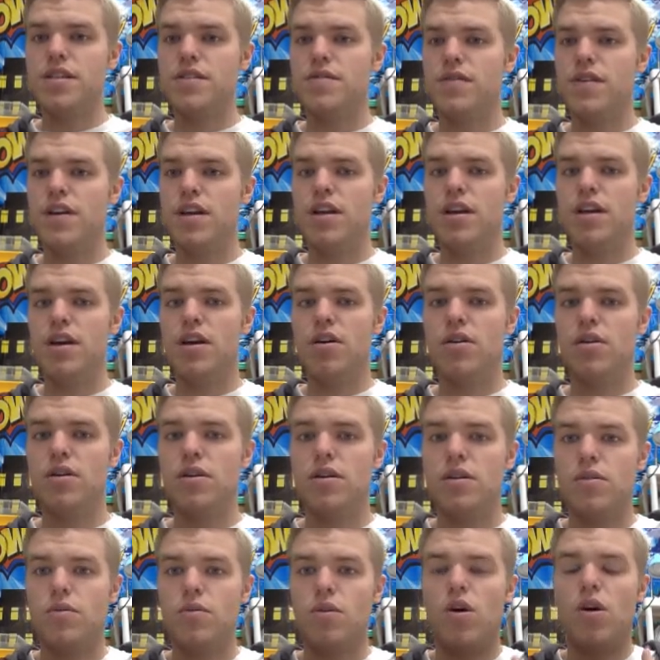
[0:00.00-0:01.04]
video
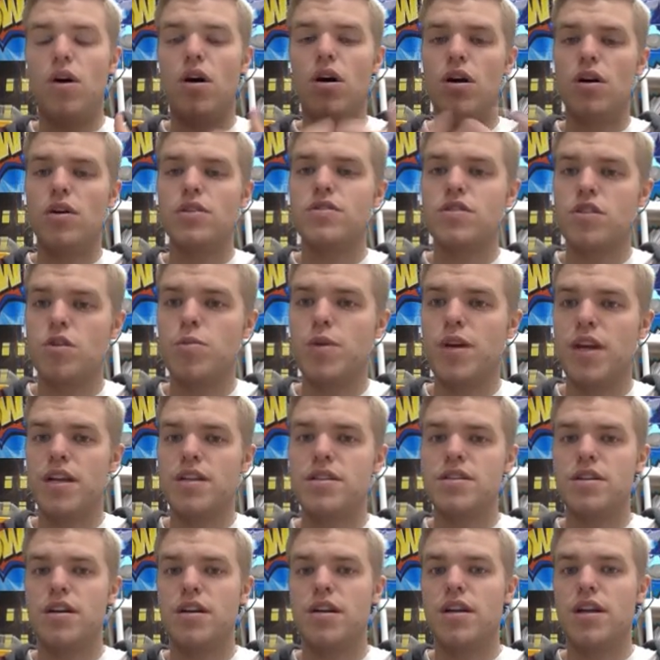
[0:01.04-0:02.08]
will also be
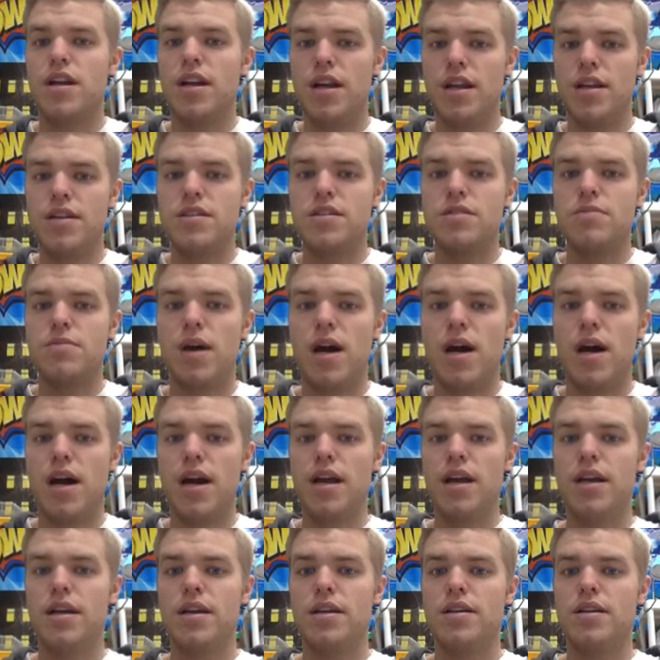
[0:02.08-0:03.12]
inserted into
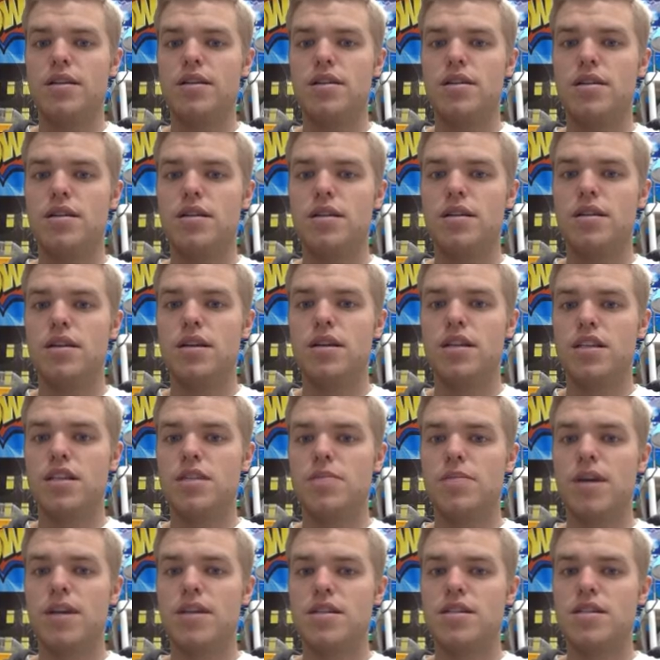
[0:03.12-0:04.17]
my
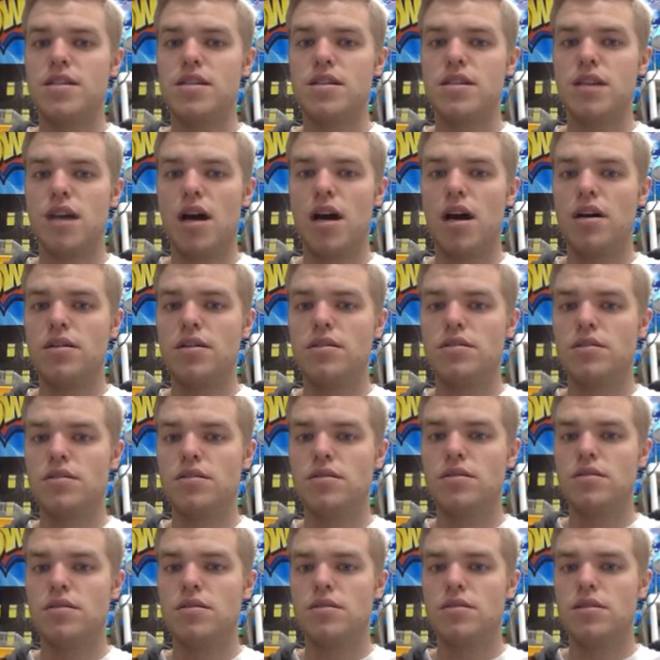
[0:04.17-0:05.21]
Seesaw.
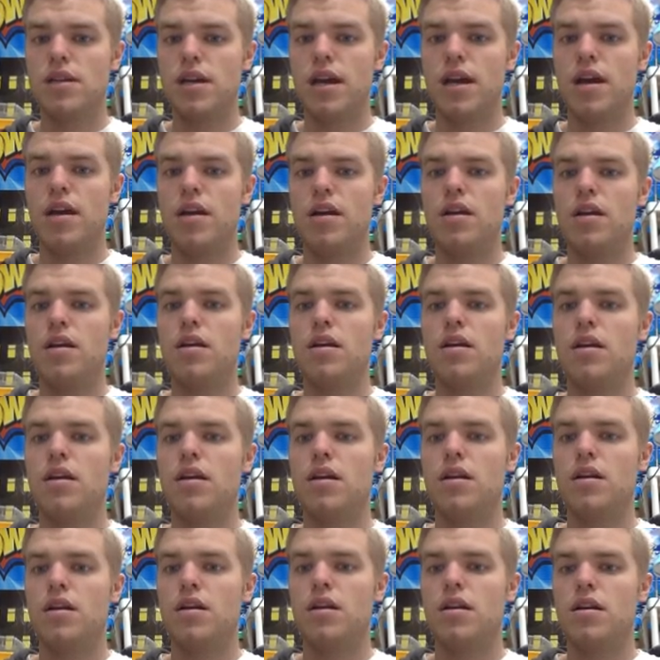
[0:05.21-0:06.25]
Okay,
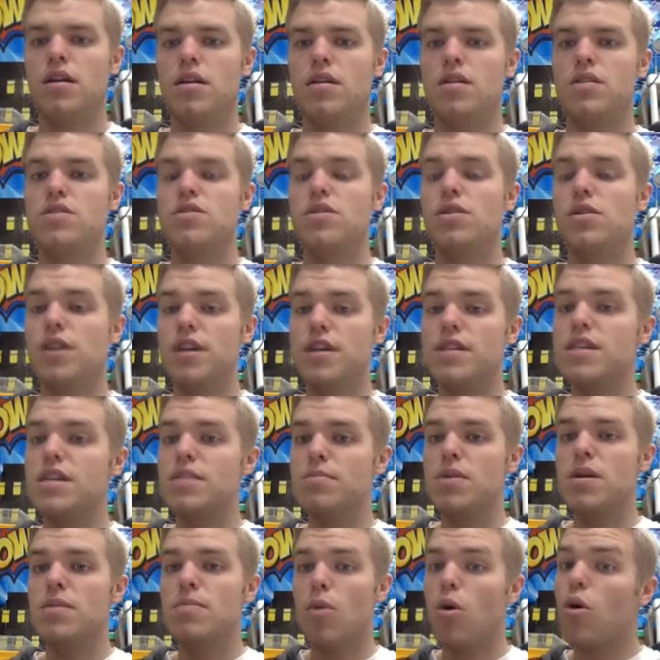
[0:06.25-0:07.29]
so this can
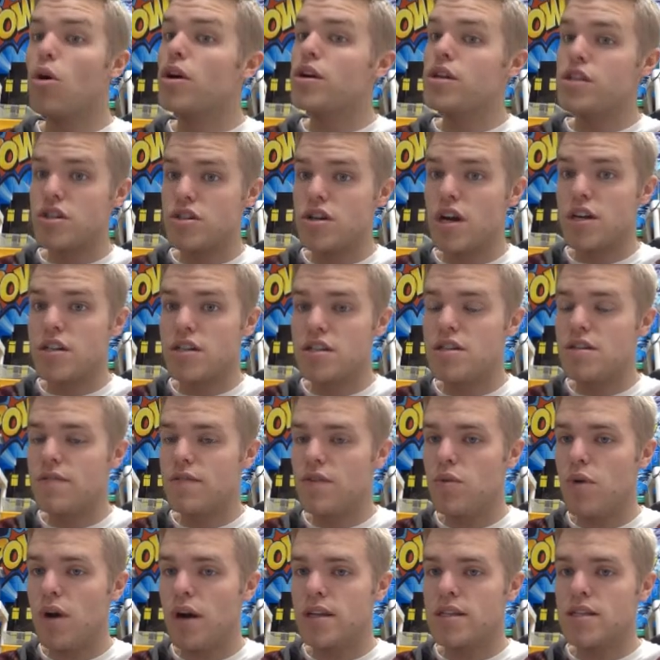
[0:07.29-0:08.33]
be more instructions if you
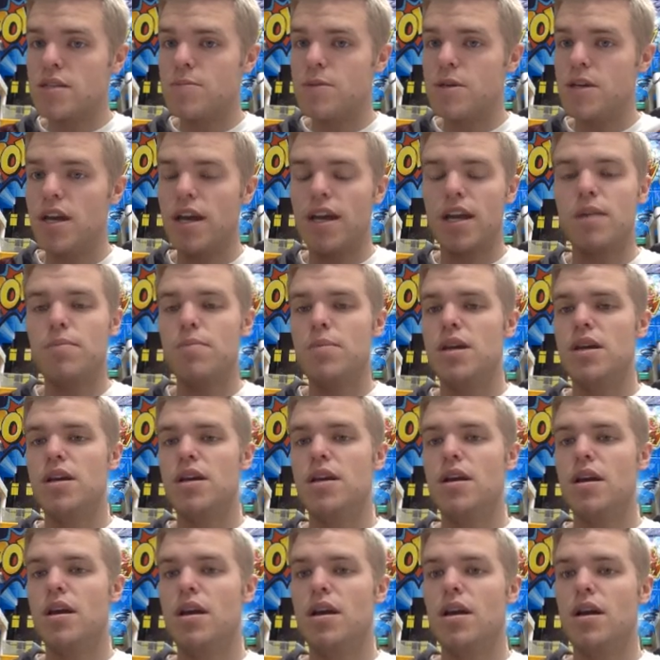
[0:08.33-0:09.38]
want it to be. It can be
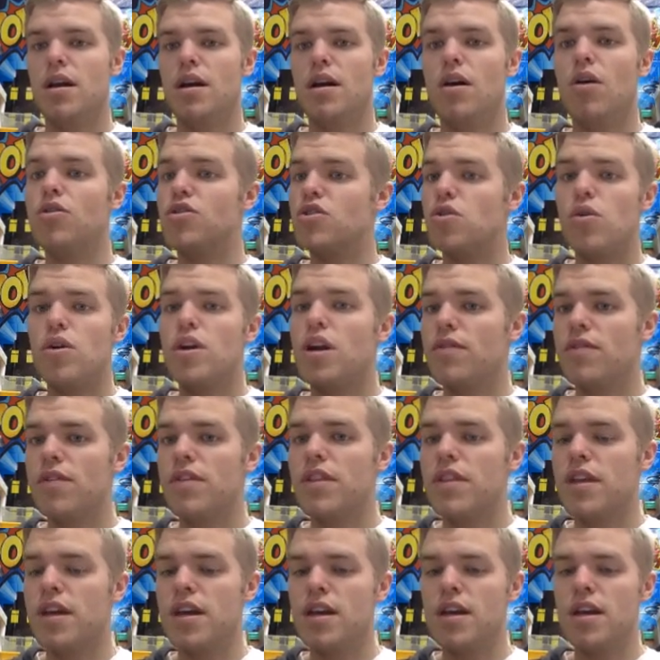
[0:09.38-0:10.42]
a totally different
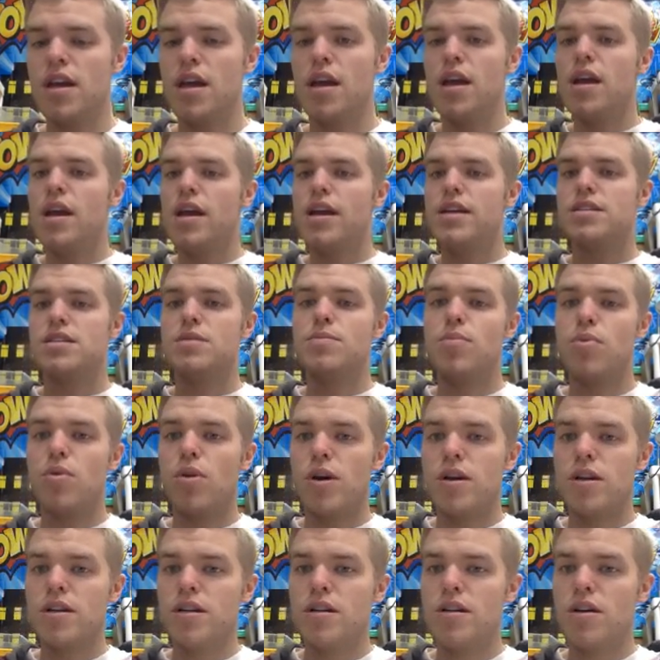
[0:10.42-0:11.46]
thing. It's
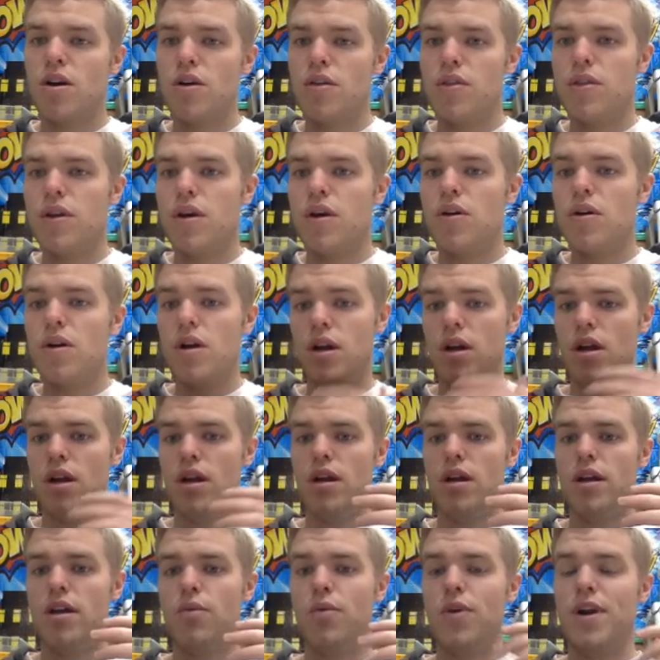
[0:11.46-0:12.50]
important to note though,
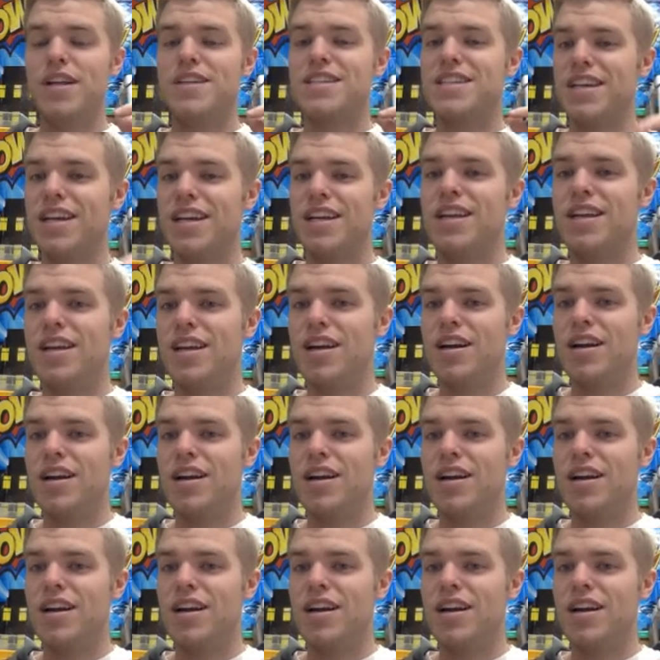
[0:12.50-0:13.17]
When it's in here,